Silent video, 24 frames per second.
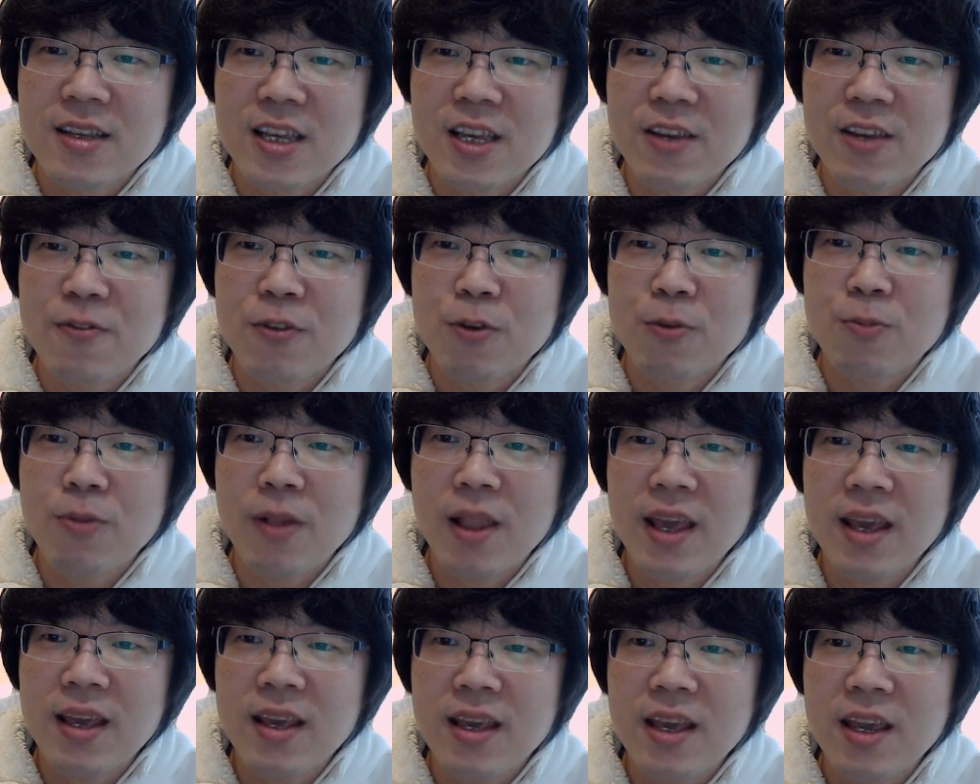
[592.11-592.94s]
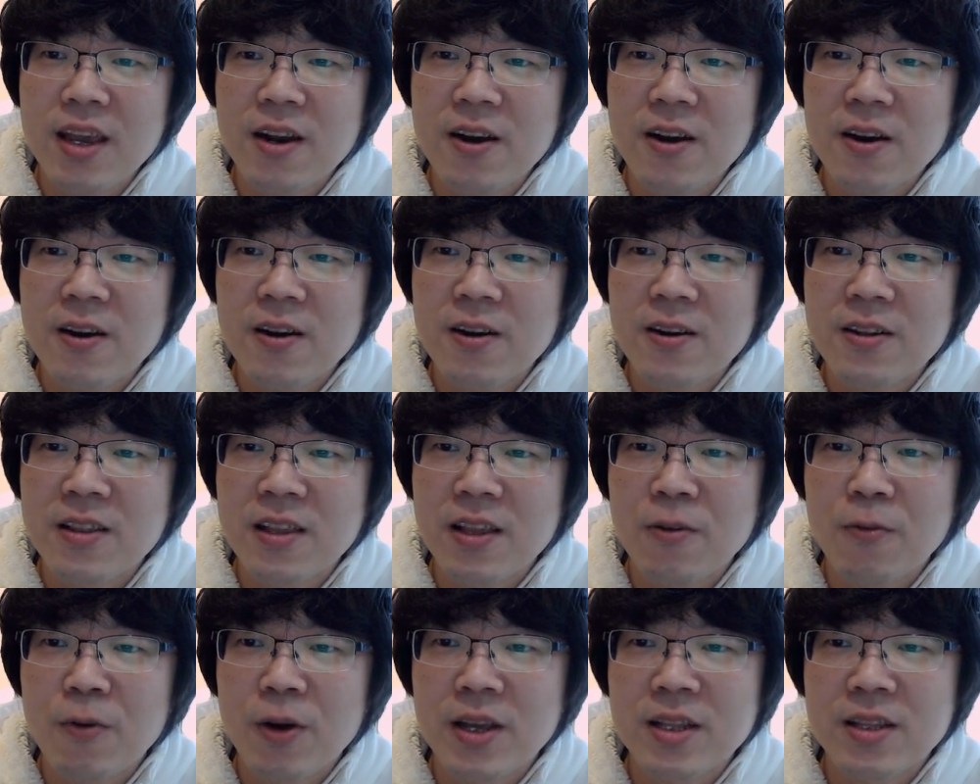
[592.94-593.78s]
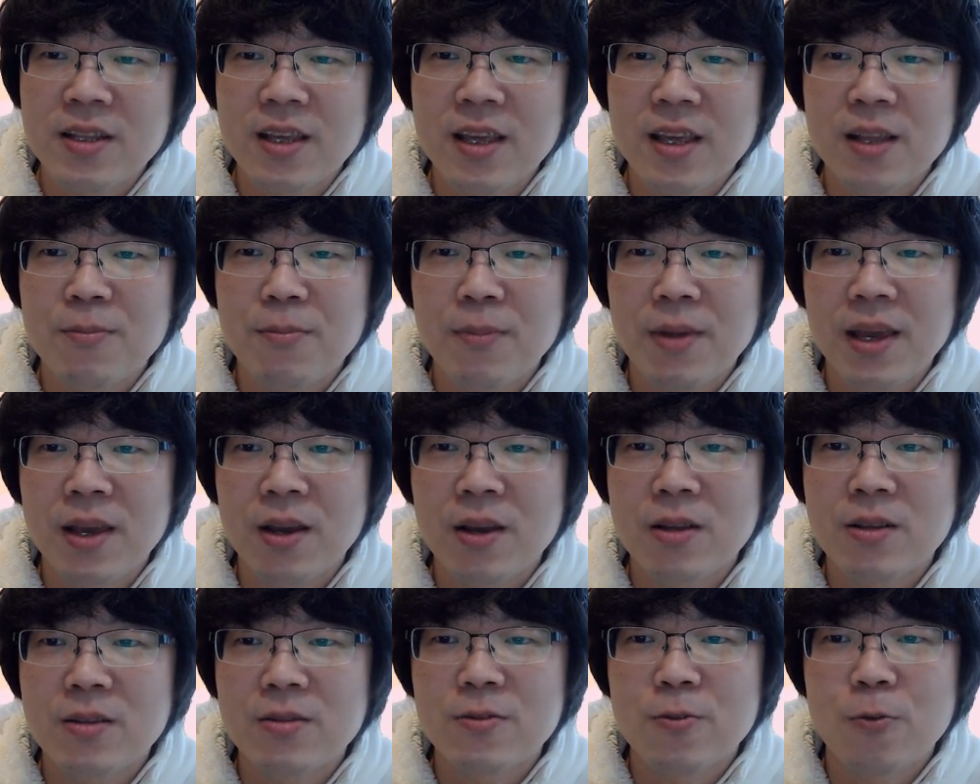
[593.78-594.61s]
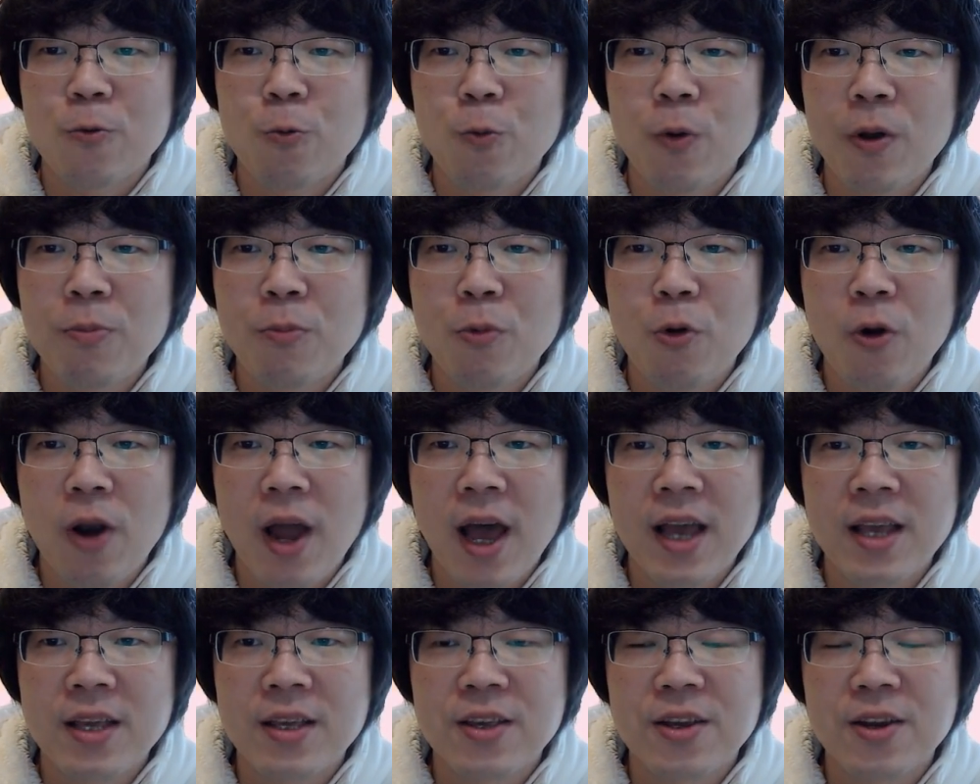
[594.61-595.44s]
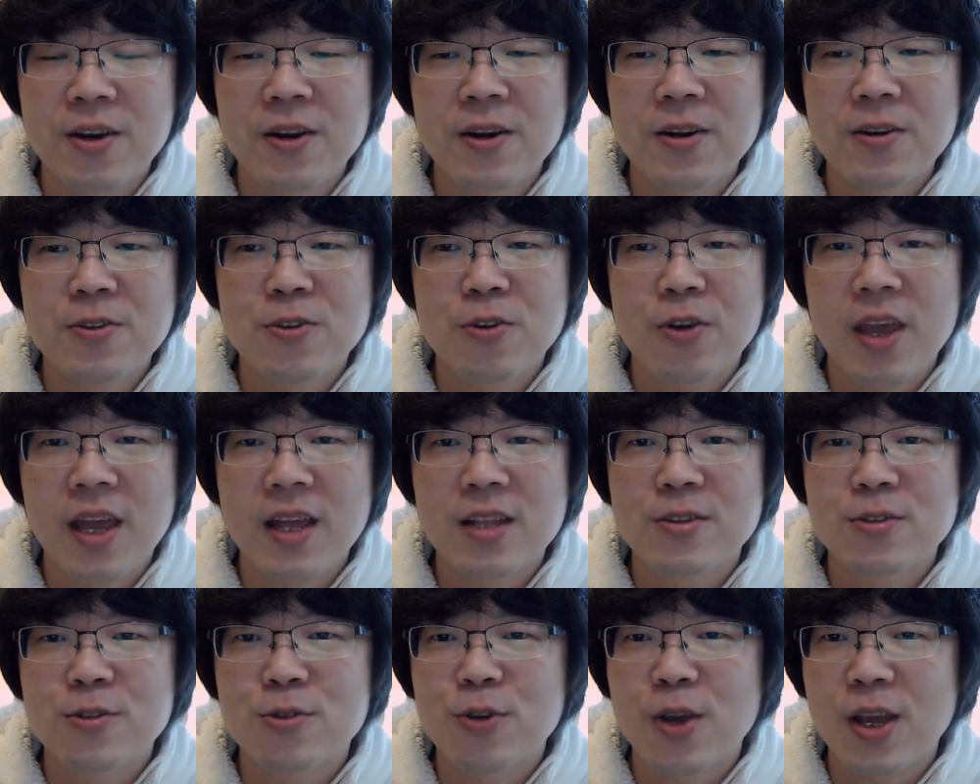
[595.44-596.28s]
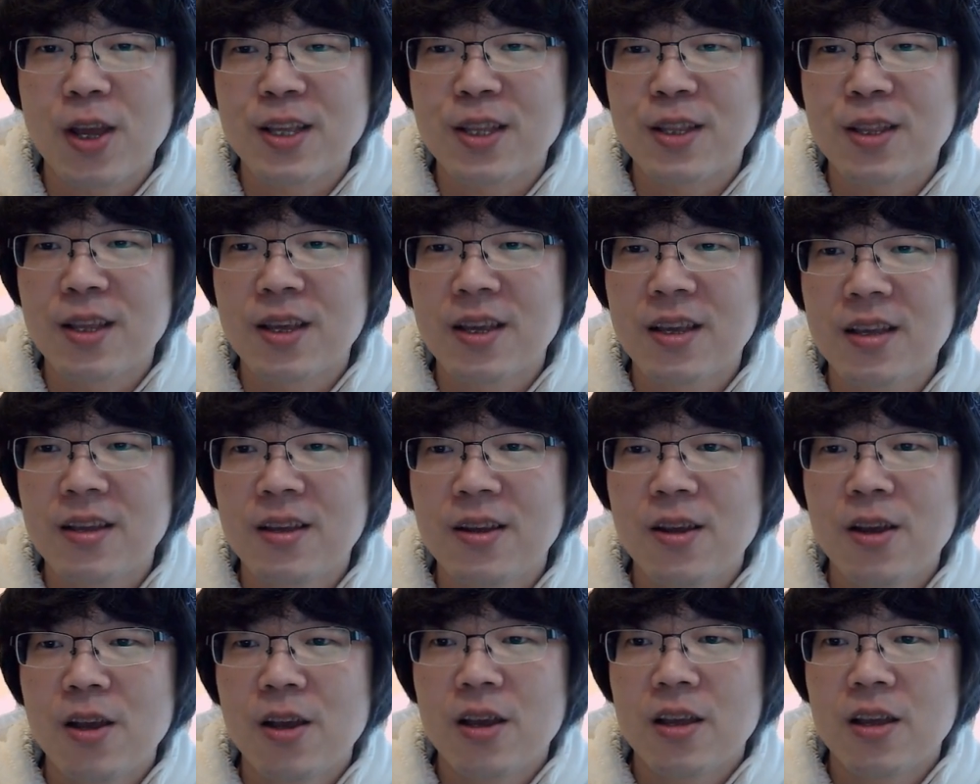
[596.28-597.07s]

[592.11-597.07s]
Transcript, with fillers: If you play here, then white can make one more eye here. You can't do anything.